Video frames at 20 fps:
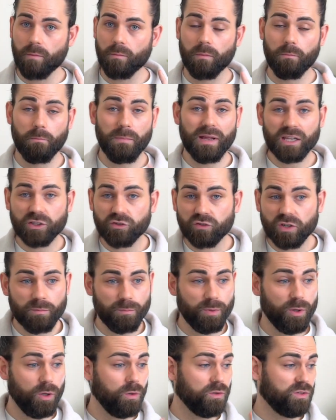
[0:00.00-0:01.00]
military
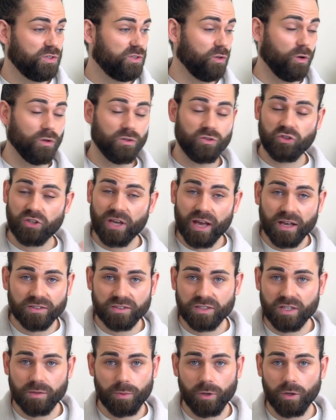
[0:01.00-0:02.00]
boots or
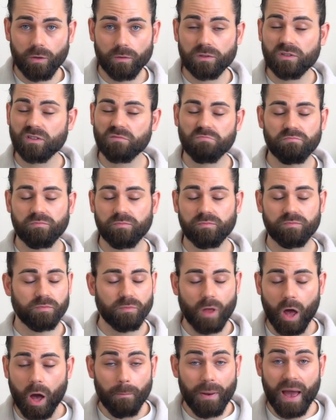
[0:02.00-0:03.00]
Chelsea boots,
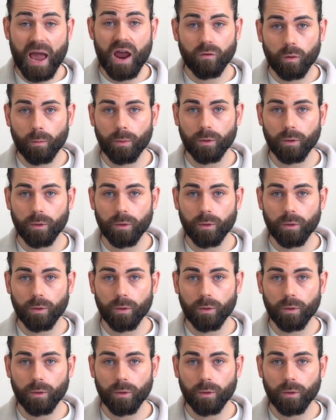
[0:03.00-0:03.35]
a pair of